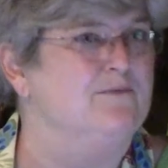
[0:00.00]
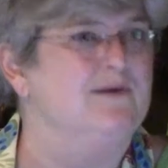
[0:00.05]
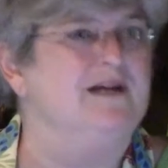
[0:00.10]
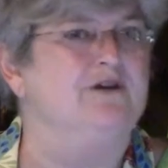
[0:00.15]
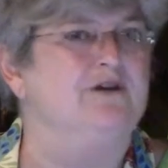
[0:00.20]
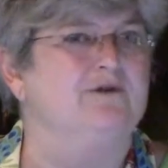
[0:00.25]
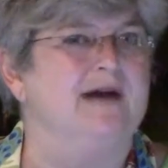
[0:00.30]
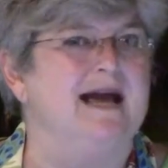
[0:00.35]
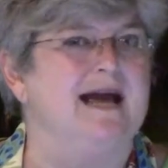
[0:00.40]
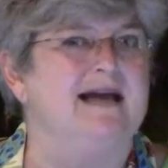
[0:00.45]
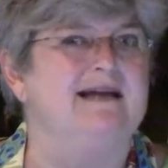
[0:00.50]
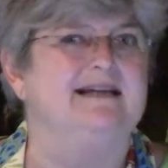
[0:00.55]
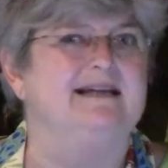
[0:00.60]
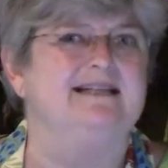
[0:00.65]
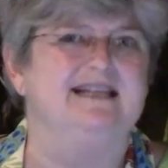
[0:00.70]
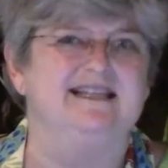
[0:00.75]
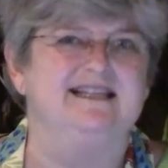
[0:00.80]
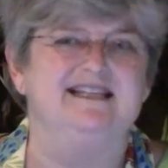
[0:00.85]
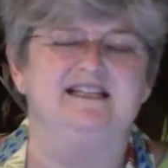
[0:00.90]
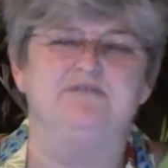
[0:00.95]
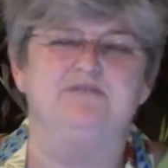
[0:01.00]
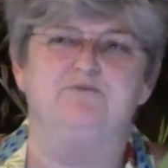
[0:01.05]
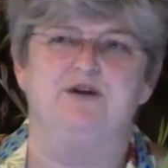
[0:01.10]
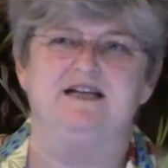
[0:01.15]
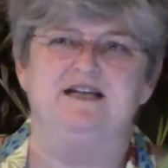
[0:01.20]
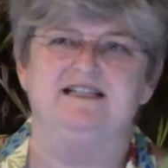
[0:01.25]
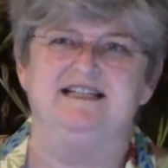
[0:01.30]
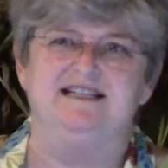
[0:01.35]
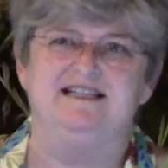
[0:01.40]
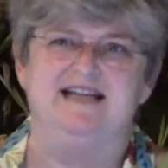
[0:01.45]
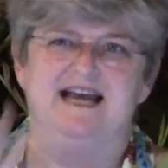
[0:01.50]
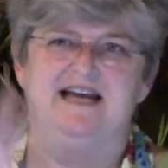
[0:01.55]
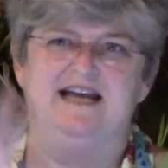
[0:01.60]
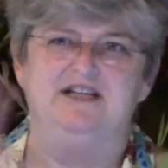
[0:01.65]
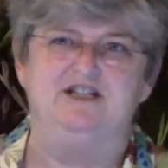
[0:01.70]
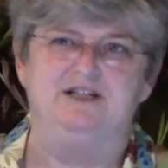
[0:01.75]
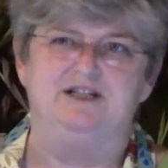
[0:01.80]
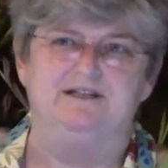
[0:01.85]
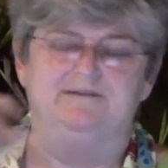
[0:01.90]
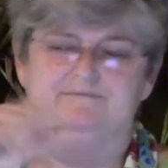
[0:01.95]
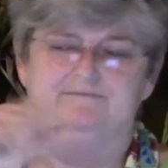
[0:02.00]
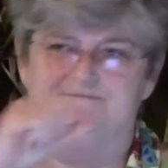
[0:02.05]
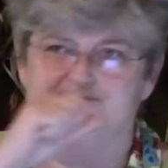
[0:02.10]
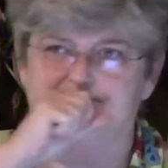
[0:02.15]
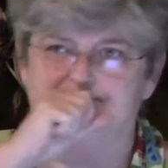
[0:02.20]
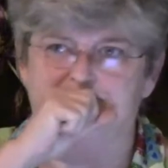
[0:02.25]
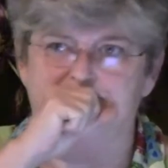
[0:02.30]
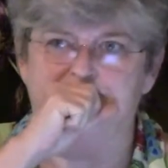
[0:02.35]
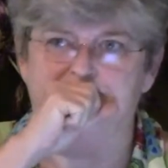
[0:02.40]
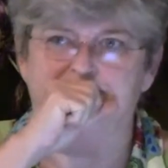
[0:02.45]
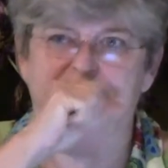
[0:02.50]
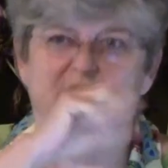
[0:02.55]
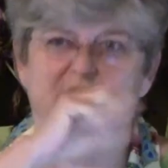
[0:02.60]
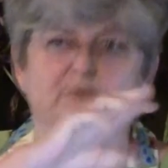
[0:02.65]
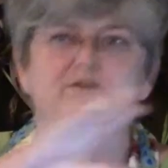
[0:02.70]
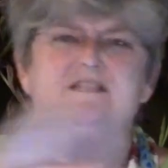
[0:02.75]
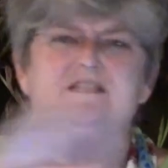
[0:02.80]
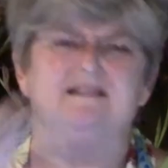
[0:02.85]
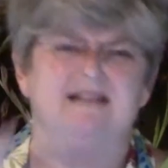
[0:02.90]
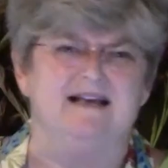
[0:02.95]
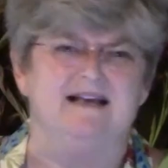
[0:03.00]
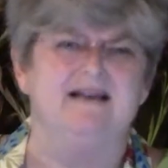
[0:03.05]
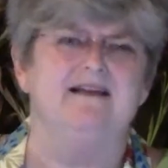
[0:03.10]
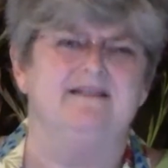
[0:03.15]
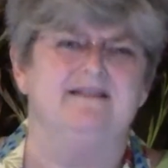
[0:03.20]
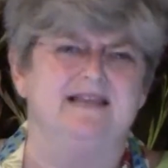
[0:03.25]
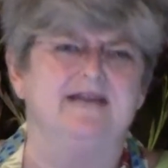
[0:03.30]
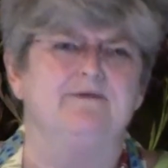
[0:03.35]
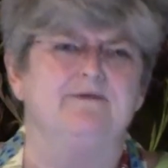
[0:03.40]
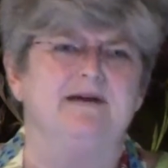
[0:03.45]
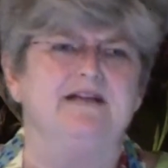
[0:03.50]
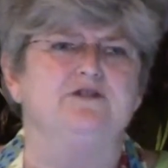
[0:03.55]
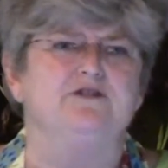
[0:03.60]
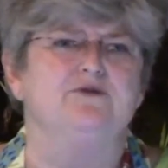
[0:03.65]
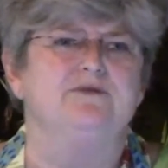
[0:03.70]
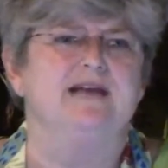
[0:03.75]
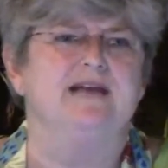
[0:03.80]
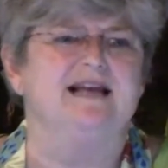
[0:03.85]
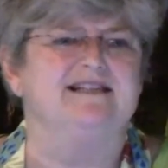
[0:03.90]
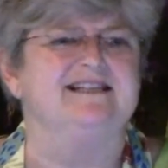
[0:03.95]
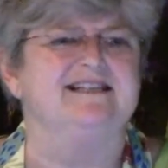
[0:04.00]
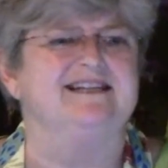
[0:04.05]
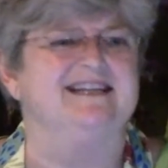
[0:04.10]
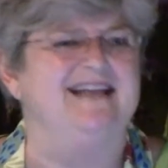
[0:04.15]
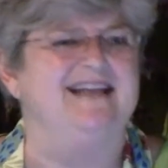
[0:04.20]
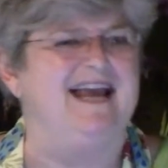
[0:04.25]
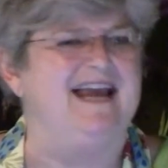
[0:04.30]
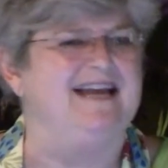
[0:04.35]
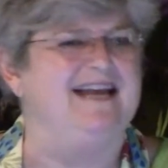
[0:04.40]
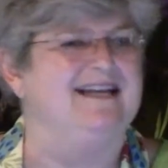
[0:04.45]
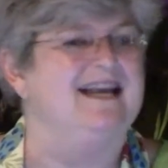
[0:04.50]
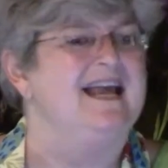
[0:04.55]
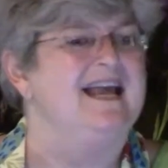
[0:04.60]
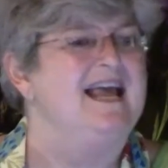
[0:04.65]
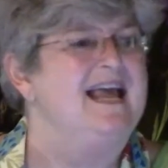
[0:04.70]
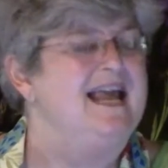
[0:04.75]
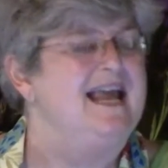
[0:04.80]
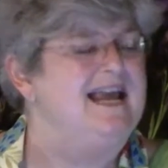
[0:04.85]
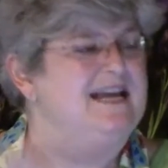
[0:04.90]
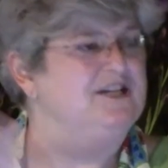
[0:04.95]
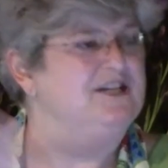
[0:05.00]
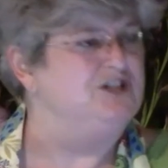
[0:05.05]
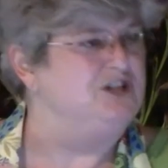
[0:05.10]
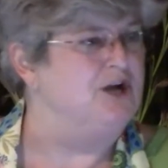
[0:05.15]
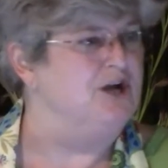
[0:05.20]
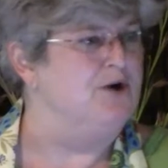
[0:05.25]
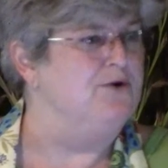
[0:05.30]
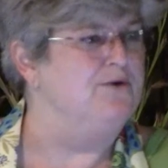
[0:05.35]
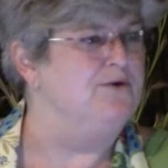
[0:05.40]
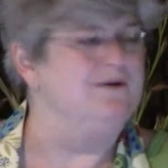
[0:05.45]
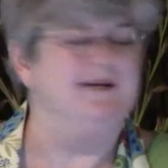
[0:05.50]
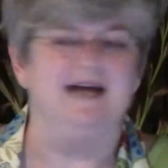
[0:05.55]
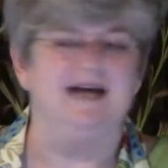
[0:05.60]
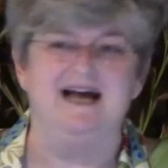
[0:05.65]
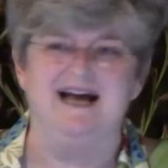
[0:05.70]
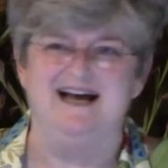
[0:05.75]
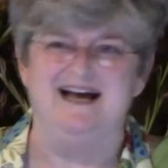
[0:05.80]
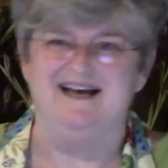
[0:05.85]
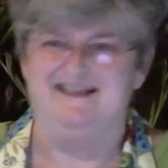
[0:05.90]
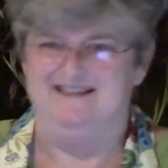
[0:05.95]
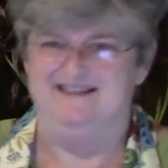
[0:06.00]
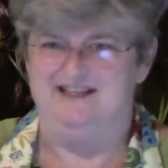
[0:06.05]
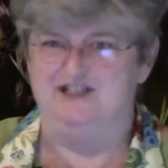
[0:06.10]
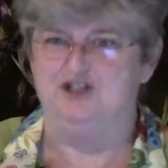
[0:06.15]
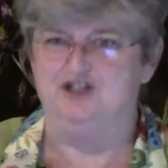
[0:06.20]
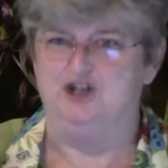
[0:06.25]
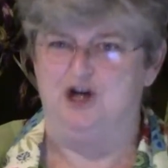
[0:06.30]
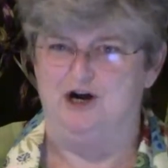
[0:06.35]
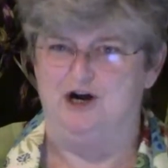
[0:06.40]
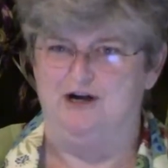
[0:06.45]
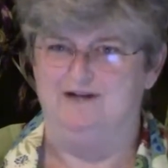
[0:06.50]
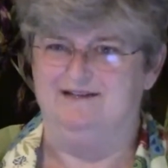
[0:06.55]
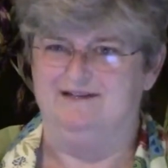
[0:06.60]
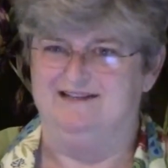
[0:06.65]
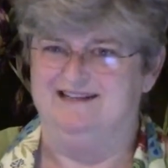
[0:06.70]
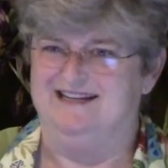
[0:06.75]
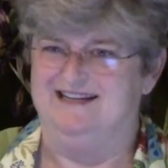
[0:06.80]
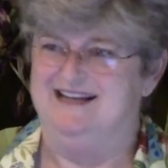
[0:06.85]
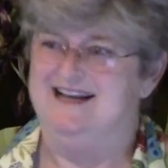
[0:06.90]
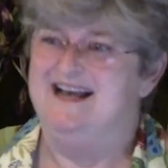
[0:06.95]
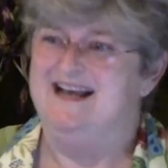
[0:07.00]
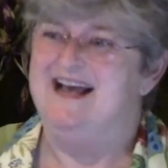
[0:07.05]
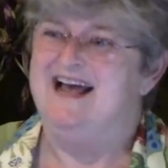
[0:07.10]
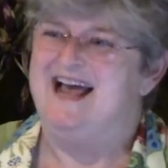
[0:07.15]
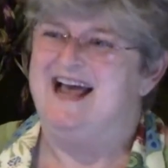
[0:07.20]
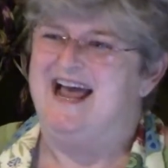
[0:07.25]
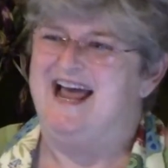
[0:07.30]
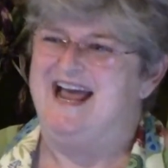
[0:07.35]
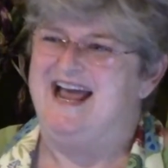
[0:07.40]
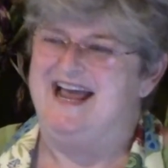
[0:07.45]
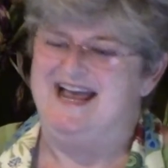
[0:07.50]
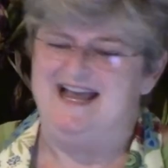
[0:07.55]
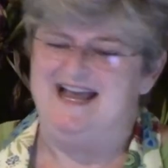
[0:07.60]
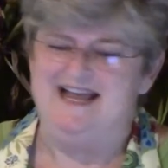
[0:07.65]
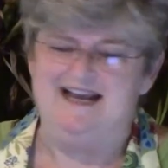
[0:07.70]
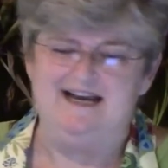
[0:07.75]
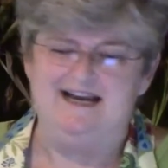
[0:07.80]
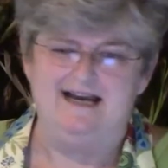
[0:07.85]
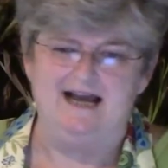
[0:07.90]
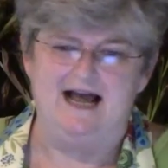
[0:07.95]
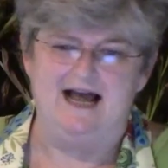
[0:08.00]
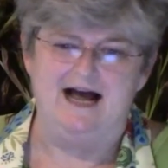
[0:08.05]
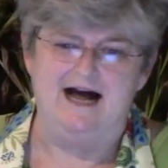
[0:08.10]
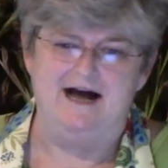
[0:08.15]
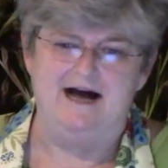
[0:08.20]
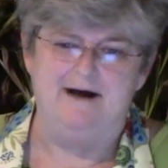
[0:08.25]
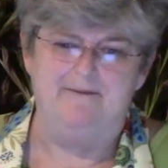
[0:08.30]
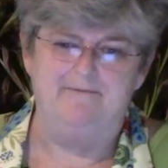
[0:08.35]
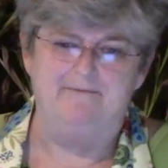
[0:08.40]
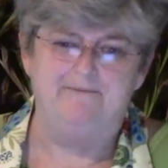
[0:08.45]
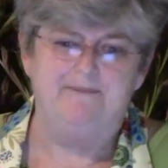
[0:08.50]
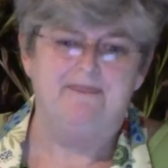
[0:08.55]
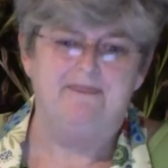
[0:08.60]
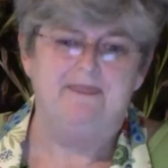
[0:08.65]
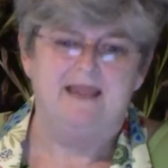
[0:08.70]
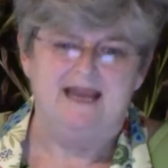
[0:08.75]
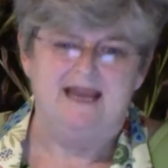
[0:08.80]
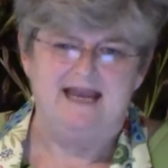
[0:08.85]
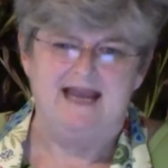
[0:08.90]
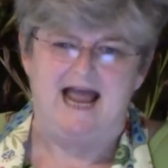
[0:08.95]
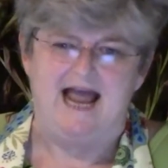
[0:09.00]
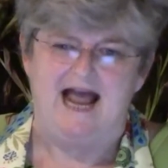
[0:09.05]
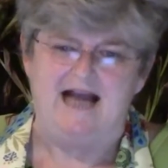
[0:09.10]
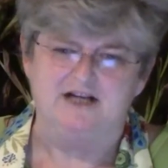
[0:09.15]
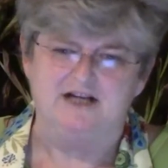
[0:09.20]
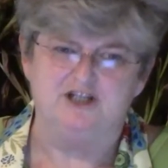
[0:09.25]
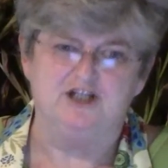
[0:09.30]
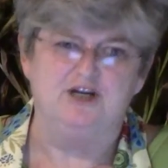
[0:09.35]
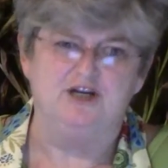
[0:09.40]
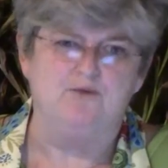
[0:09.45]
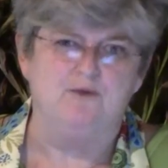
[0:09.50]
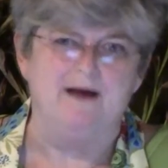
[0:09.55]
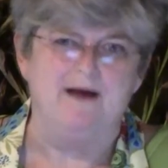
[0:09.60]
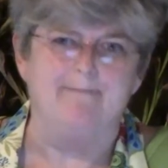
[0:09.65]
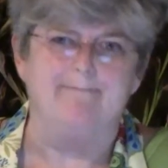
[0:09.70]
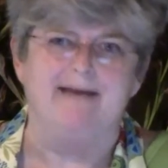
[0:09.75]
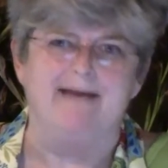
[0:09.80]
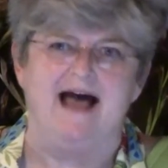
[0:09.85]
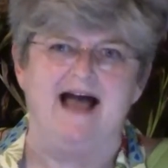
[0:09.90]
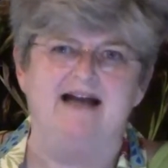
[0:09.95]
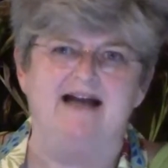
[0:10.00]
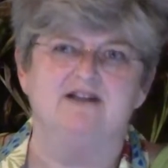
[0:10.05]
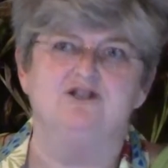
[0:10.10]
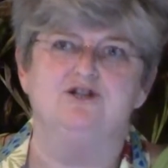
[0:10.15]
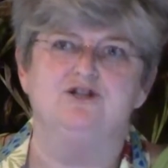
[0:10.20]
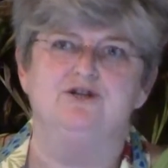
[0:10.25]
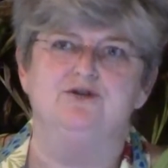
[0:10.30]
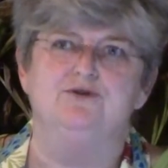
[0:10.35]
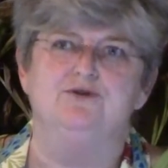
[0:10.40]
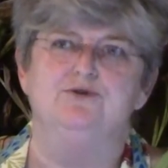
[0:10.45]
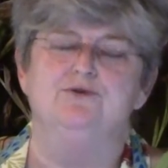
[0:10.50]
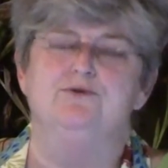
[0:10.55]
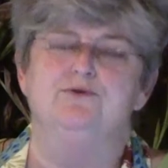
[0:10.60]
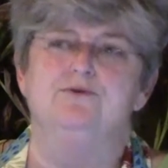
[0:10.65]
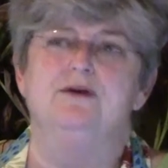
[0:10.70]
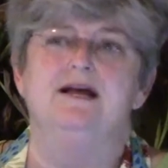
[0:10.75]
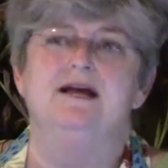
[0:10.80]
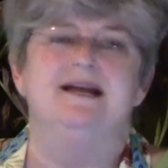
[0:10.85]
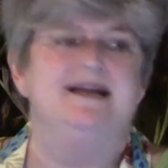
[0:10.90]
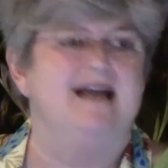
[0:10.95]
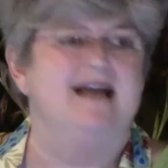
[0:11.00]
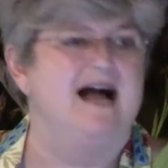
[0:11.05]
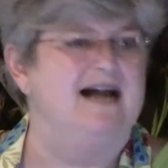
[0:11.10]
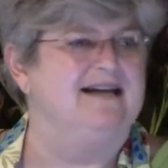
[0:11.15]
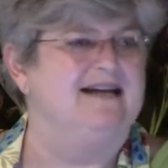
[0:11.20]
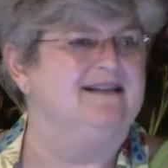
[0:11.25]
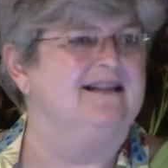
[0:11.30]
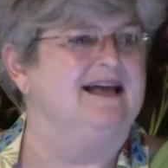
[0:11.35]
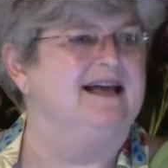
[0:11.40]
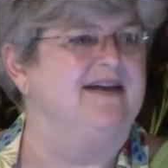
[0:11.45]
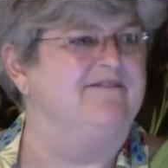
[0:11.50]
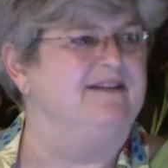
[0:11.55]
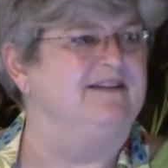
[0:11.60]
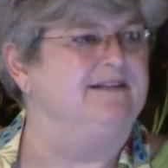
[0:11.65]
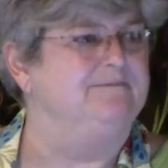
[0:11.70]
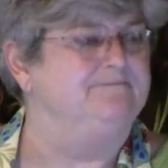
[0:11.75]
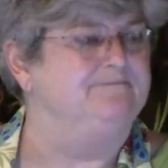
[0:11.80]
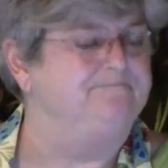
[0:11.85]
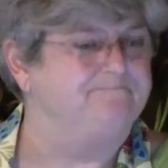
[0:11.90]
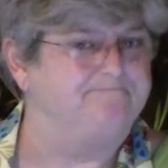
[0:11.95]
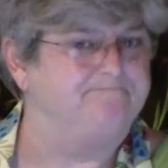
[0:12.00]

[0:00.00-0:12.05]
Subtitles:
when Greg did this presentation, it was, I think, around 2008, he showed the chart, and he actually went back to 9/11